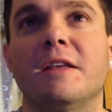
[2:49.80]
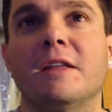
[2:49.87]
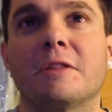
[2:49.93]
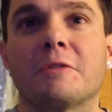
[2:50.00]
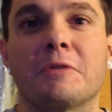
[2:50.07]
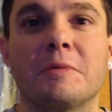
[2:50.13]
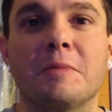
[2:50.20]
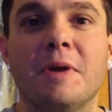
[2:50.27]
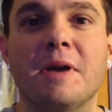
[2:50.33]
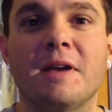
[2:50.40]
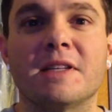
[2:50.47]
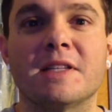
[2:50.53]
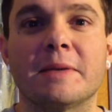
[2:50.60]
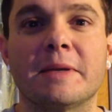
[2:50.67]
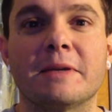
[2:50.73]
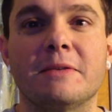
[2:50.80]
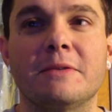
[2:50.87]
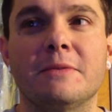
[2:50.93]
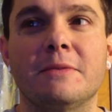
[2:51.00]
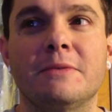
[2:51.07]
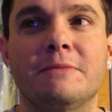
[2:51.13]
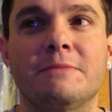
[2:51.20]
three miles," I'm like,
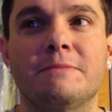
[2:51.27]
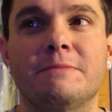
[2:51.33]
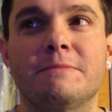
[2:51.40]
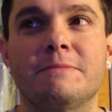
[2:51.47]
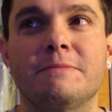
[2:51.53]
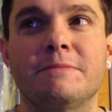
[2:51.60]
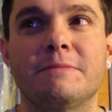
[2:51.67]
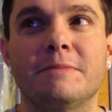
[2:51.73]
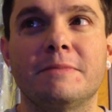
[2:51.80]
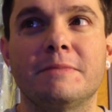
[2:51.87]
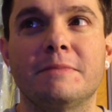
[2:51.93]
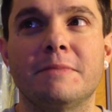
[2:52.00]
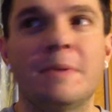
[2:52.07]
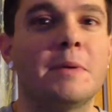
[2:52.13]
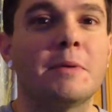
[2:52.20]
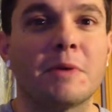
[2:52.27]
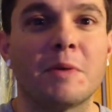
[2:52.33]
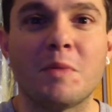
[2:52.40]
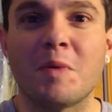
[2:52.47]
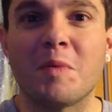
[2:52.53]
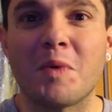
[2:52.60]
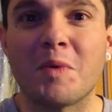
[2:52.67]
"Oh." maybe I run
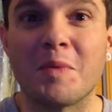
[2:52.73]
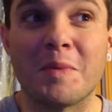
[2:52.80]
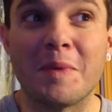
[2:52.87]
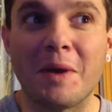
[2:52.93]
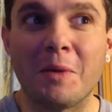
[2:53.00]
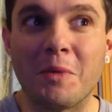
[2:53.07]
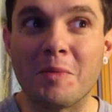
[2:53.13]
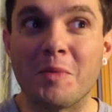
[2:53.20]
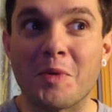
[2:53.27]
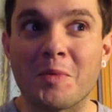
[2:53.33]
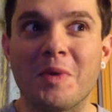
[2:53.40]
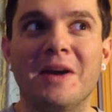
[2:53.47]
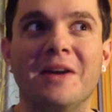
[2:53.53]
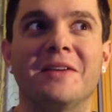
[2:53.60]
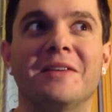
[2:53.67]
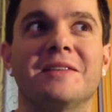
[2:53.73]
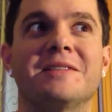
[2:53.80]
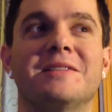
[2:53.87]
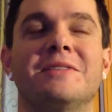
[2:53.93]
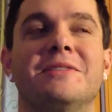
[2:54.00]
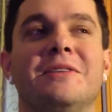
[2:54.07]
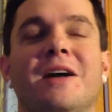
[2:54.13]
one more, one more mile.
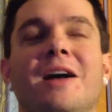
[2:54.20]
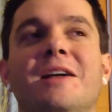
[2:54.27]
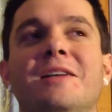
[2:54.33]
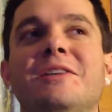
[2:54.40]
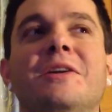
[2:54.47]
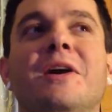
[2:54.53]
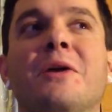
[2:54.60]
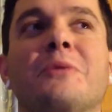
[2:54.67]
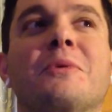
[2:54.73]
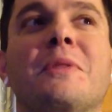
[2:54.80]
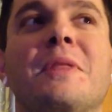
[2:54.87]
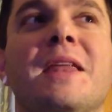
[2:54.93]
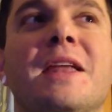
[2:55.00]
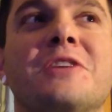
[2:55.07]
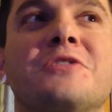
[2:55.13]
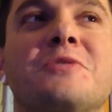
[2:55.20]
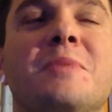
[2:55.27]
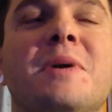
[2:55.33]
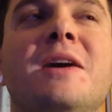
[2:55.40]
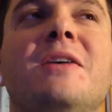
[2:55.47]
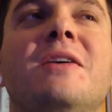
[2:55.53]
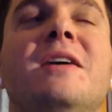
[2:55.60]
So I, you know, I'll run that extra
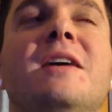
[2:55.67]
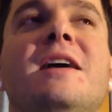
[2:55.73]
mile.